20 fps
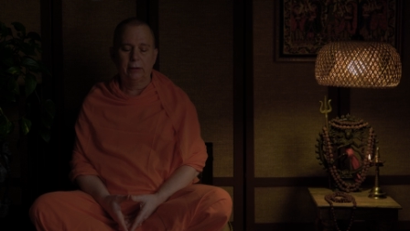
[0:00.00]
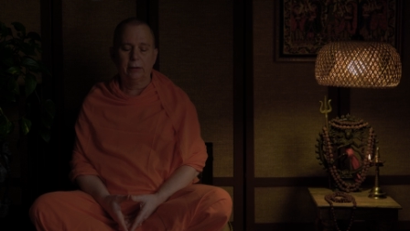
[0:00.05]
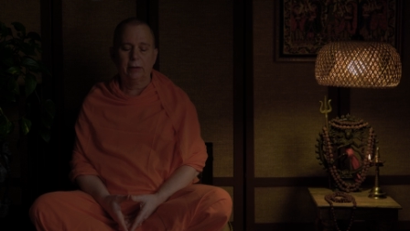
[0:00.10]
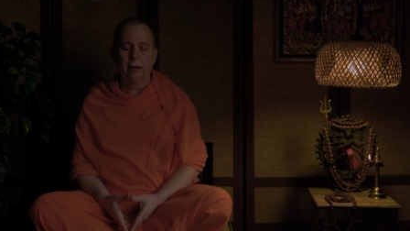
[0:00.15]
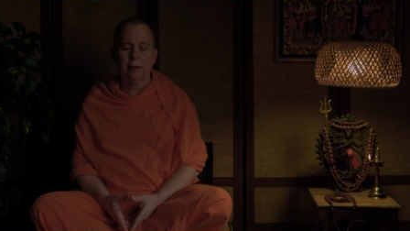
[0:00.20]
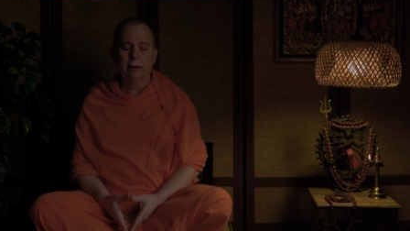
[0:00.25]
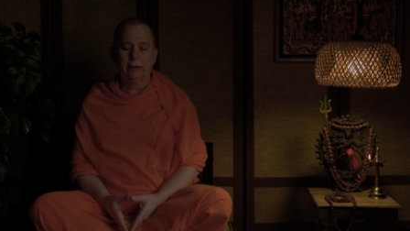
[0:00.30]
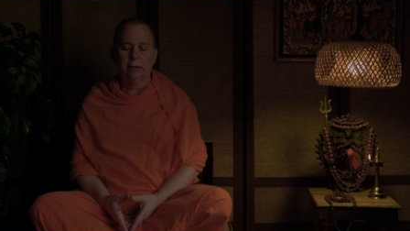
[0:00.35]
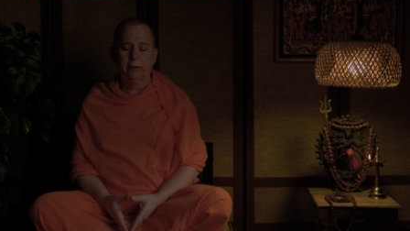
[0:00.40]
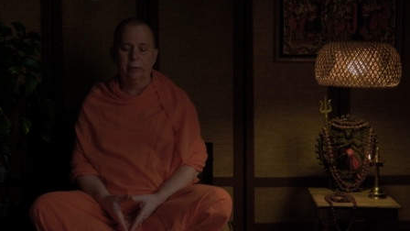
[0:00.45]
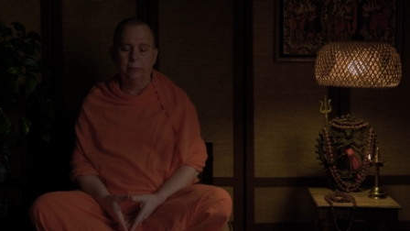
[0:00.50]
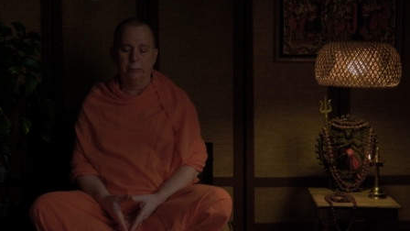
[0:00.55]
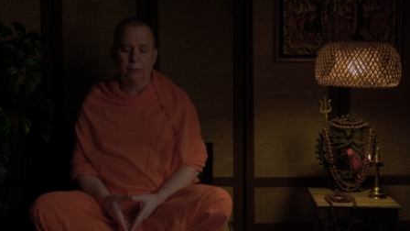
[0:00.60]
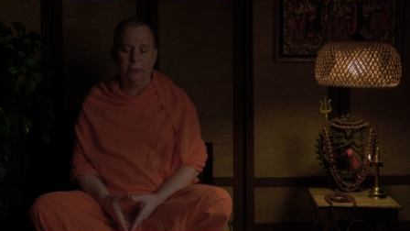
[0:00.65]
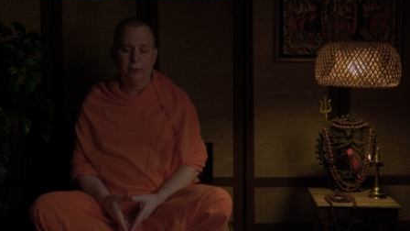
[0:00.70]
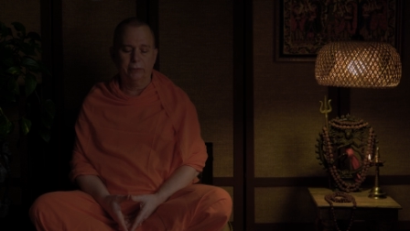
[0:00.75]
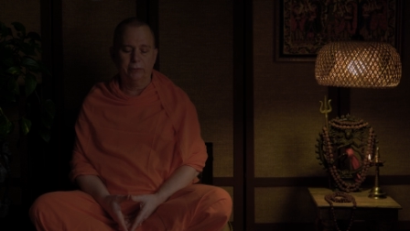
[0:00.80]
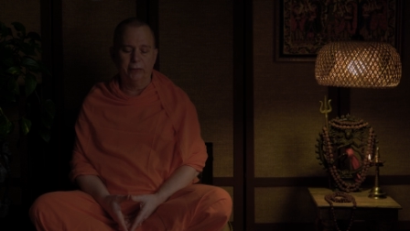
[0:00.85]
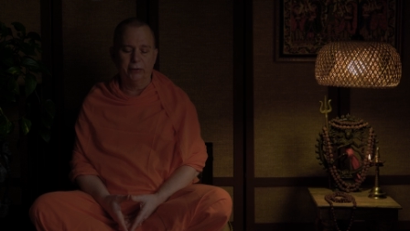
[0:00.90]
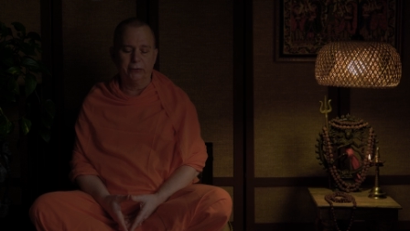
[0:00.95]
like in the
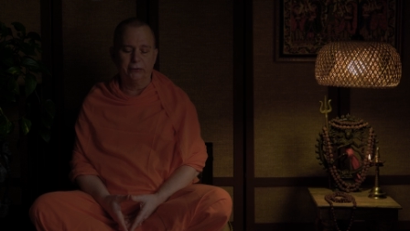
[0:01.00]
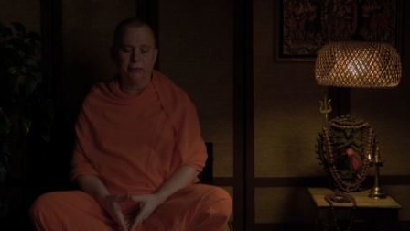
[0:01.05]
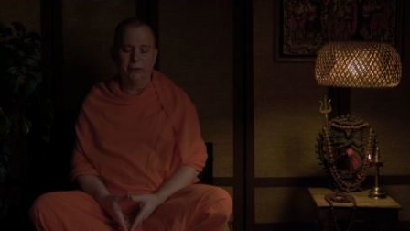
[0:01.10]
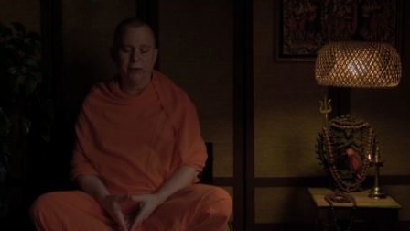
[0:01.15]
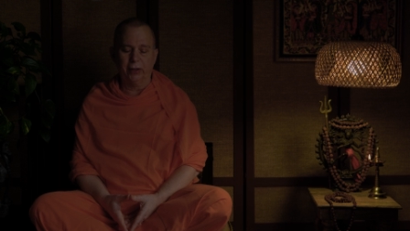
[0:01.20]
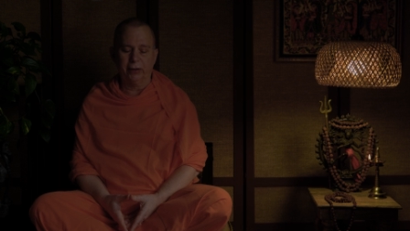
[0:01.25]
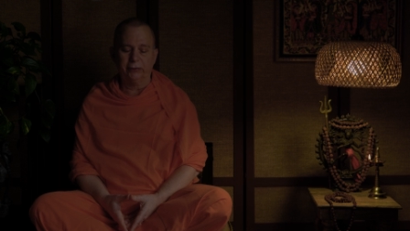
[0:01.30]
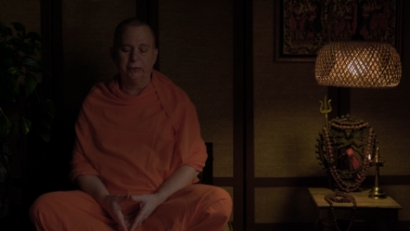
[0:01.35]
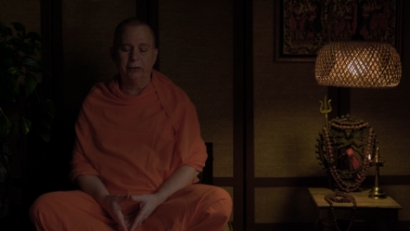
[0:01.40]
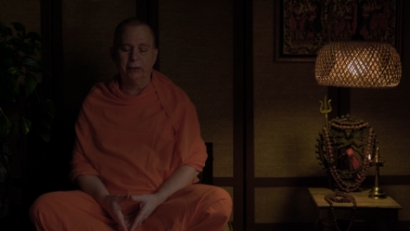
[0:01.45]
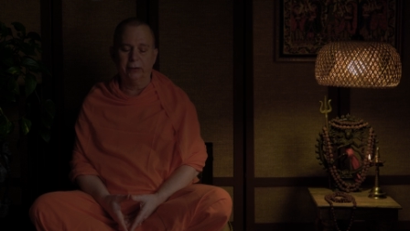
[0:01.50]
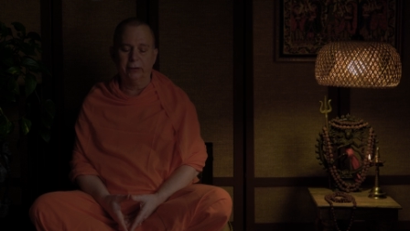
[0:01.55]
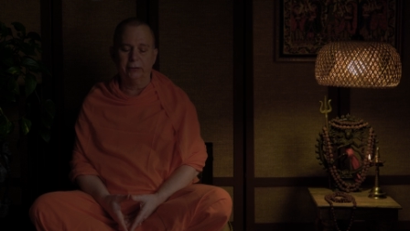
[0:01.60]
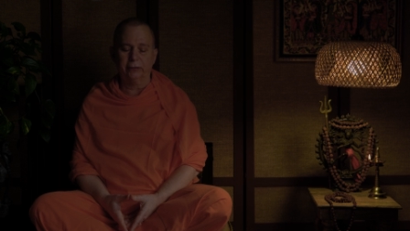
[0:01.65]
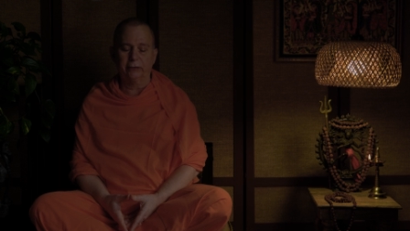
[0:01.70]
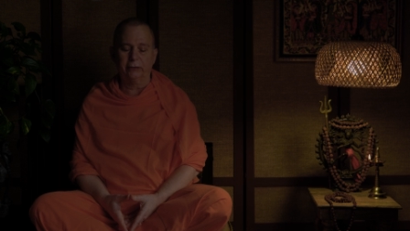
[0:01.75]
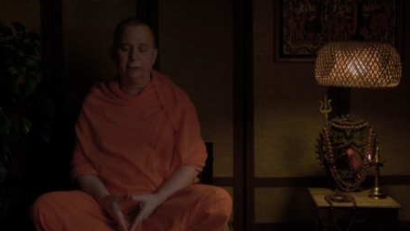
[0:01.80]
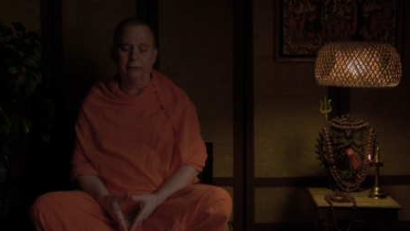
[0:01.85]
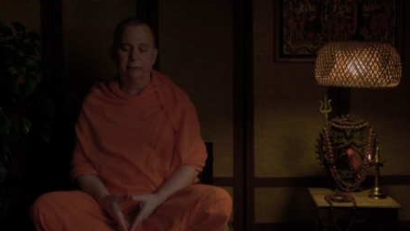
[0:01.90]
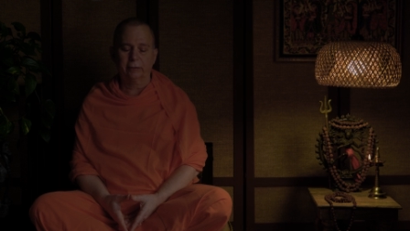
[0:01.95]
previous
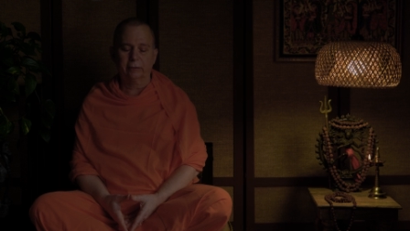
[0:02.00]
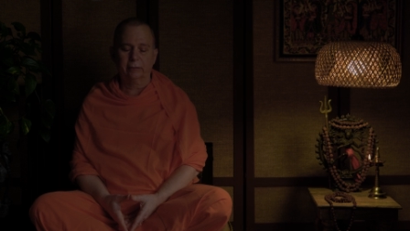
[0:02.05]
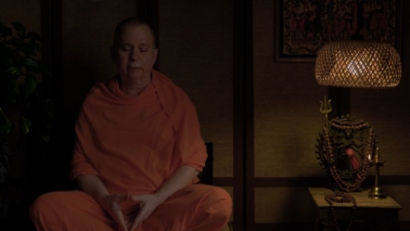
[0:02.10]
lessons.